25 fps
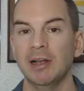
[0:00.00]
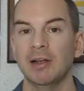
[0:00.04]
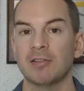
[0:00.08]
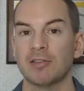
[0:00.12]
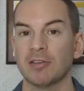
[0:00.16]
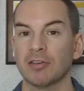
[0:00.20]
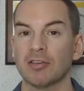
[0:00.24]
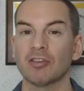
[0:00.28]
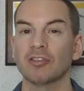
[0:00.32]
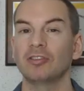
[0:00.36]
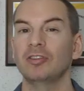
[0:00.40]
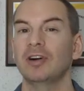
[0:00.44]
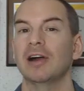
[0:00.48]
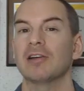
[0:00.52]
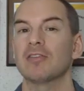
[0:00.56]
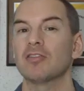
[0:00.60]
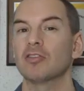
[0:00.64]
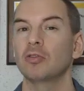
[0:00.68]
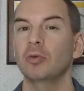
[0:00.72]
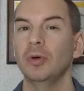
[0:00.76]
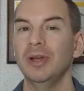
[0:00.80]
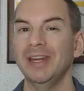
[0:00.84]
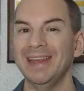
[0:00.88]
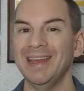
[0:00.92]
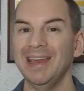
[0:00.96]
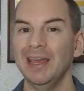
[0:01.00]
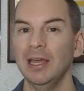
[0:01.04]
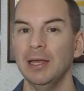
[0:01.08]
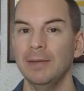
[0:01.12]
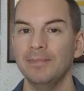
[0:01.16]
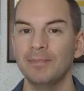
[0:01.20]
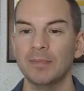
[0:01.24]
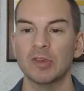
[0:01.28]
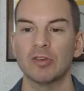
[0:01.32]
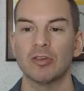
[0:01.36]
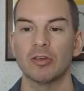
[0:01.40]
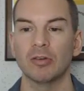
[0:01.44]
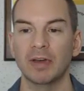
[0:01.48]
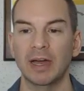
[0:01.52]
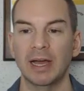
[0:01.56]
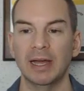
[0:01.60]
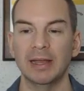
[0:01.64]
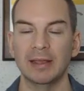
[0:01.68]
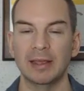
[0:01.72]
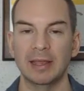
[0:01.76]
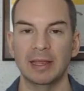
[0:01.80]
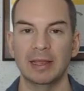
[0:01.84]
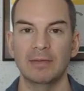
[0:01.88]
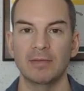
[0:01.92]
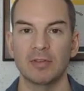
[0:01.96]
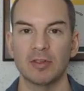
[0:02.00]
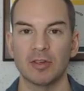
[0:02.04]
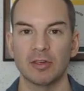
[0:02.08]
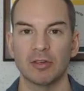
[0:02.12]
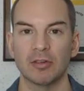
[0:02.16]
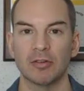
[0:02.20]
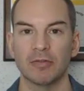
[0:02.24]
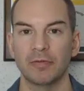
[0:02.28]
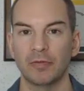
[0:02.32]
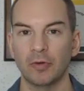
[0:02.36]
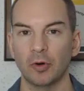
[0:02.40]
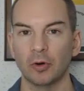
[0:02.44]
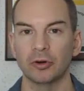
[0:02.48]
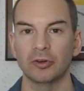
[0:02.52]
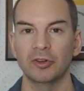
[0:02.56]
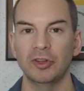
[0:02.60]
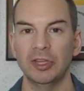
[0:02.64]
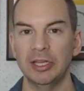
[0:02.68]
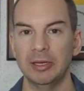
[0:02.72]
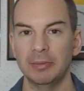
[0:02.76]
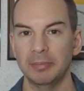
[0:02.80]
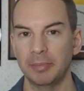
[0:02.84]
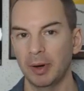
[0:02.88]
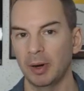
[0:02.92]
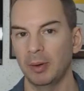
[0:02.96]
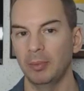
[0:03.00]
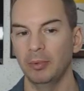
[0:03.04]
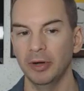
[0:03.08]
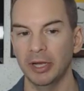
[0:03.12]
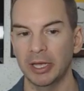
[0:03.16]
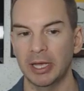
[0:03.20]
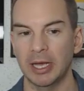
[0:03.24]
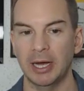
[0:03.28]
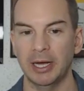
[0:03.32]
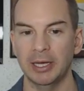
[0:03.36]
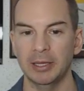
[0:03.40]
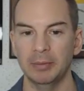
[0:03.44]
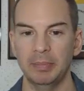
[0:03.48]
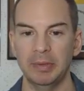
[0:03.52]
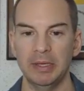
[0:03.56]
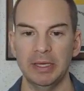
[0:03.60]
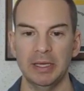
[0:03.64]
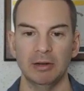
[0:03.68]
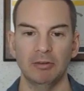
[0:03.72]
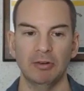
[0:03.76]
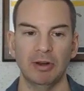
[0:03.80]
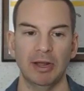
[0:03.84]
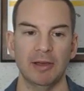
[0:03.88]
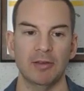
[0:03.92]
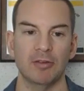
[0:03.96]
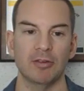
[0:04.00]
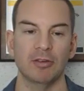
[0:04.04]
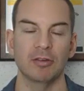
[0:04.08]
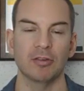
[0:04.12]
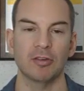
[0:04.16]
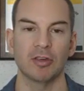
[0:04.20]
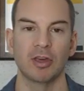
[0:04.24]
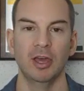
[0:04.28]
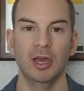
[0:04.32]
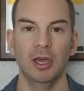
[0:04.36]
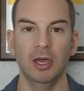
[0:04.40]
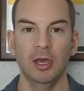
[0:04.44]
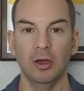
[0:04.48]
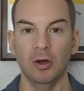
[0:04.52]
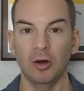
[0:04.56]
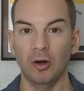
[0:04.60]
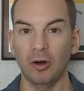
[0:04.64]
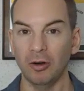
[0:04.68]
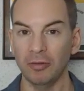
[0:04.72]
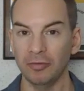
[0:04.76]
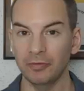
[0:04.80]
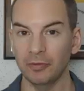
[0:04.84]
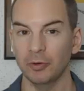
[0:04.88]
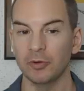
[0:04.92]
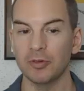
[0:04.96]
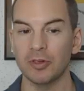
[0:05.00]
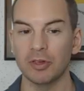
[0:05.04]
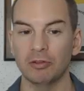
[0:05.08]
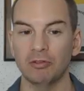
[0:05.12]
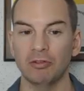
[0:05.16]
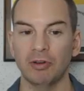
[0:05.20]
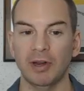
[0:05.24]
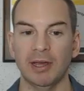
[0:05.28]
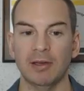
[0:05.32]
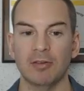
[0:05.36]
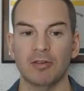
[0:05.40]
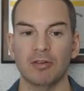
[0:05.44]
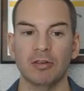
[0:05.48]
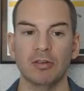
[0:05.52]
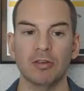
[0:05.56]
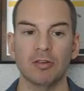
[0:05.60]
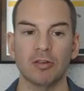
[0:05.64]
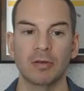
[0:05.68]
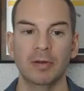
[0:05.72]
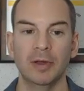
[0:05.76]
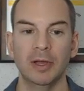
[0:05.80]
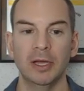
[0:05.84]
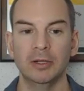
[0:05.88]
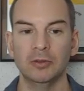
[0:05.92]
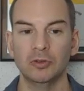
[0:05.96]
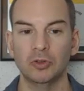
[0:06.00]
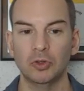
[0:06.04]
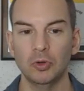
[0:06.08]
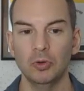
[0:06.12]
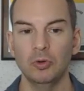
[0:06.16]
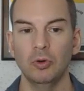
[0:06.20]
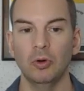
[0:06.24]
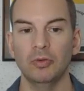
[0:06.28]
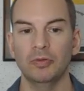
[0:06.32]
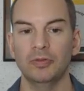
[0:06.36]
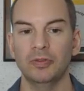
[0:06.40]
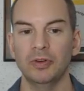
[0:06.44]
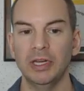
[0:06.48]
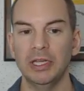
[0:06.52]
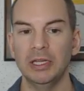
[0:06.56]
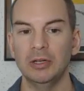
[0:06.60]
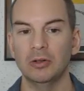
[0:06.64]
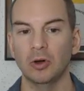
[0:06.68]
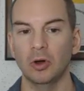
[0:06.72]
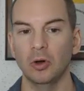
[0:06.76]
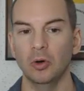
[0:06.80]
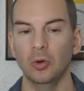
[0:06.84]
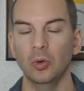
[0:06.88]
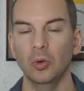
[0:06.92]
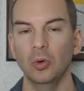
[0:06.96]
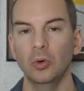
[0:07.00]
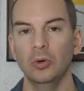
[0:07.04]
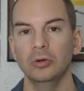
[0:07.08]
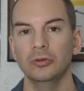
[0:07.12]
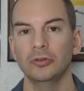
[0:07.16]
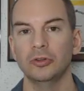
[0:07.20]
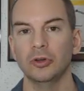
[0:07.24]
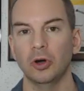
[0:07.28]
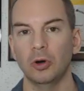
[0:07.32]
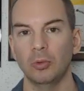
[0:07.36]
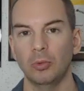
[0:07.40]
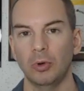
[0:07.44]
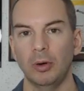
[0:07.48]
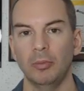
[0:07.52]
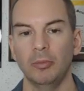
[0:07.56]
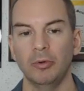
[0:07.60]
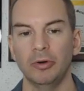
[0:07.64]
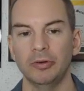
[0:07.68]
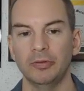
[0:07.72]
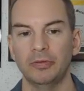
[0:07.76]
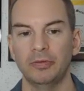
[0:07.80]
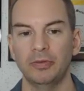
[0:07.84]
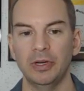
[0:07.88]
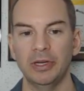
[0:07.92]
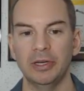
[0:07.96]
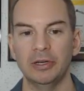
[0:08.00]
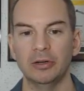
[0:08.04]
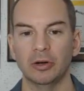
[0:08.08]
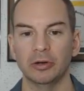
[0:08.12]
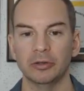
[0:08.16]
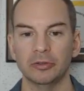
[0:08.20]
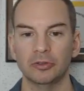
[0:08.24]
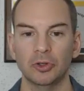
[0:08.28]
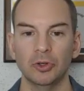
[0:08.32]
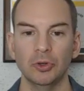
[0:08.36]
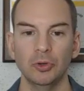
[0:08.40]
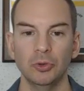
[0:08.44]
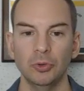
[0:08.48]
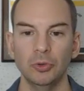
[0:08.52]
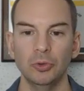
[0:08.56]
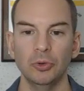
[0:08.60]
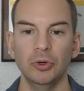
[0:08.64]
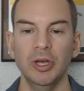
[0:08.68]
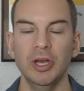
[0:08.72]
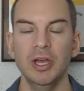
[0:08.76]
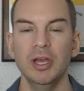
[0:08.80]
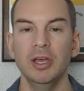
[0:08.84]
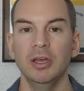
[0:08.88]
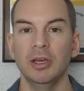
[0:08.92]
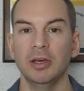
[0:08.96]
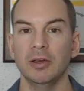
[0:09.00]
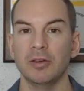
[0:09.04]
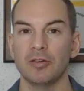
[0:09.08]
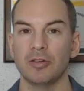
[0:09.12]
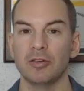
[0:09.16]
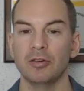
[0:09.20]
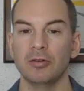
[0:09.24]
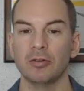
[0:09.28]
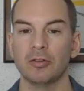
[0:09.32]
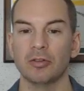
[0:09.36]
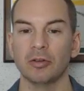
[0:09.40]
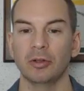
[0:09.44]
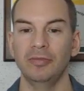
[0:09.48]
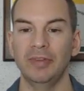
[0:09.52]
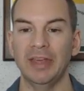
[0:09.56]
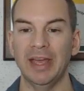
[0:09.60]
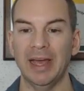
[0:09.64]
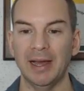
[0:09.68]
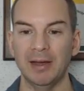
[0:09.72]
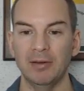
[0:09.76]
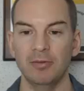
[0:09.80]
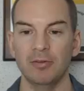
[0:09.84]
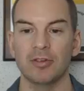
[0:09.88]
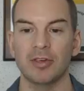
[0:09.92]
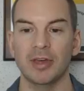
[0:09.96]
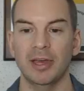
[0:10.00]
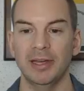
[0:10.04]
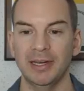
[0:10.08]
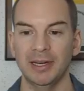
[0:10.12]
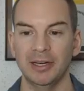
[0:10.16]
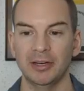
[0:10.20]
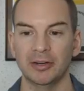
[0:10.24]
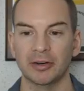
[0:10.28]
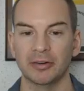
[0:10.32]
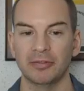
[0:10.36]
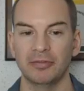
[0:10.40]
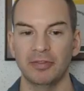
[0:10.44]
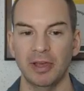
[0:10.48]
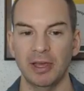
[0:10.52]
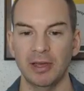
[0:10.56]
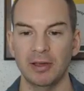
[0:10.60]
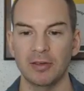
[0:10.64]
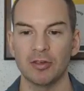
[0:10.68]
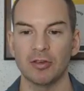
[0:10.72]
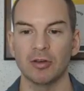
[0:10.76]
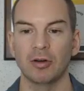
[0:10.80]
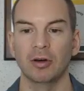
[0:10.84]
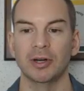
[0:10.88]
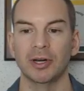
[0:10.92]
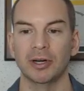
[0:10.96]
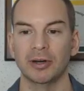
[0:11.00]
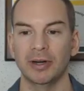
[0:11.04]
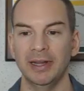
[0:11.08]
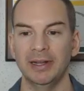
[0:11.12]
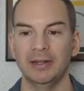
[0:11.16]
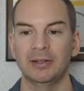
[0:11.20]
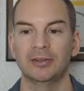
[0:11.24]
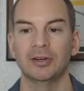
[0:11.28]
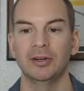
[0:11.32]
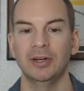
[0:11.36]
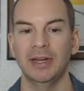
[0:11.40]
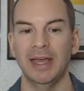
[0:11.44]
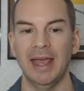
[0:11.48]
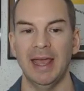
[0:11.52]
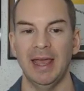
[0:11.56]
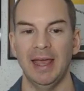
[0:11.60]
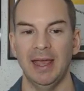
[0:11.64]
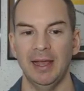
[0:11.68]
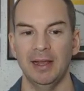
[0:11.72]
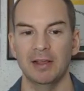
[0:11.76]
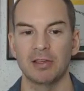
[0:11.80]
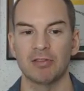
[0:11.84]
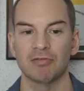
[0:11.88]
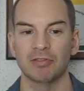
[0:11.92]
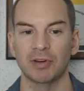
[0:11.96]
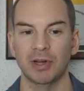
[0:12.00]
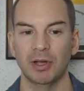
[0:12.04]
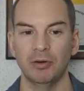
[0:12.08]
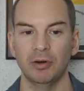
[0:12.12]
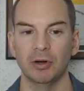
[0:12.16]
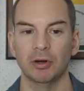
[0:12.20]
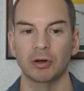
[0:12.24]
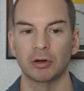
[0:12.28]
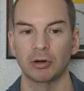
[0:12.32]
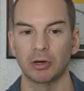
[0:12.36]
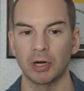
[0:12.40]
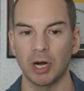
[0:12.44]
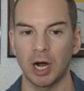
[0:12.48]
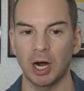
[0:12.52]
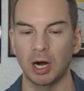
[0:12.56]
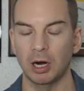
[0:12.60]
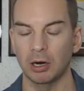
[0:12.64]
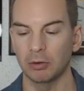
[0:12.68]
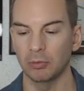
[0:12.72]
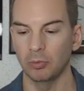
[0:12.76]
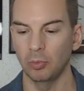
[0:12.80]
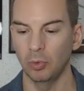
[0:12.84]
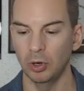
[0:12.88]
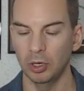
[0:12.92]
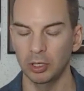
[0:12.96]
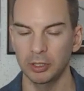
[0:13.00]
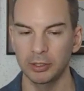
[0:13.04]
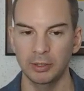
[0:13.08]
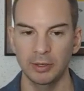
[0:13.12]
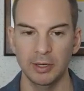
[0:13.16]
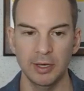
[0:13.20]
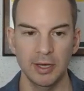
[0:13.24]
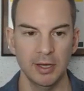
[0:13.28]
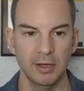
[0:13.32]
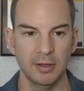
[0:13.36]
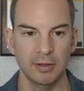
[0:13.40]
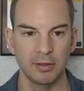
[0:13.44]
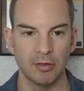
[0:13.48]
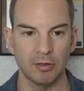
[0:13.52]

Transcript: It's a slash 28, so that gives us 14 public IP addresses of those addresses, 203.0.113.2 is used on the outside interface on our Internet Edge Router R1.